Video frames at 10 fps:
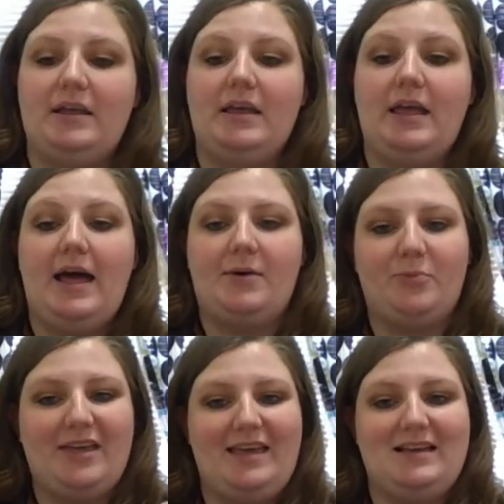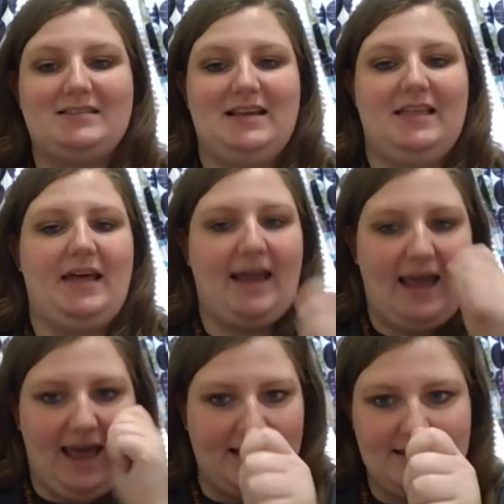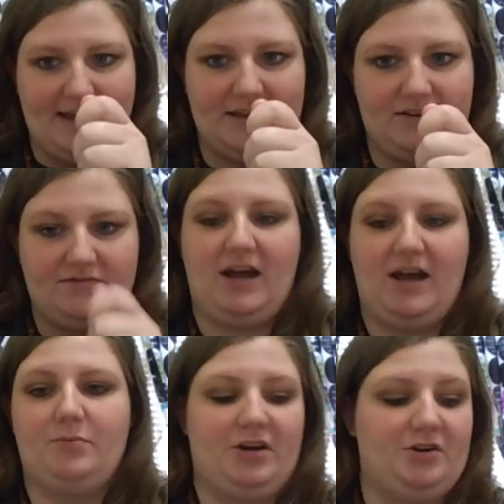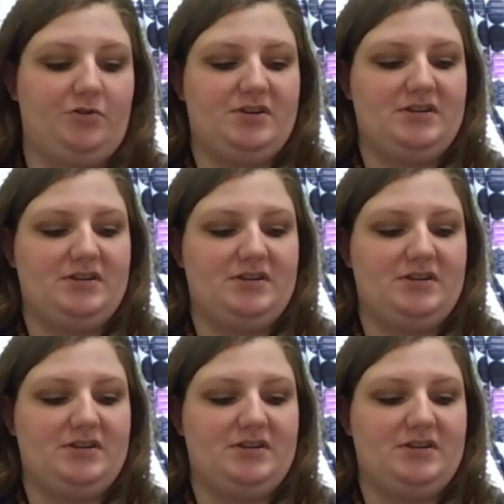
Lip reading: We can't say that at -9 we're increasing.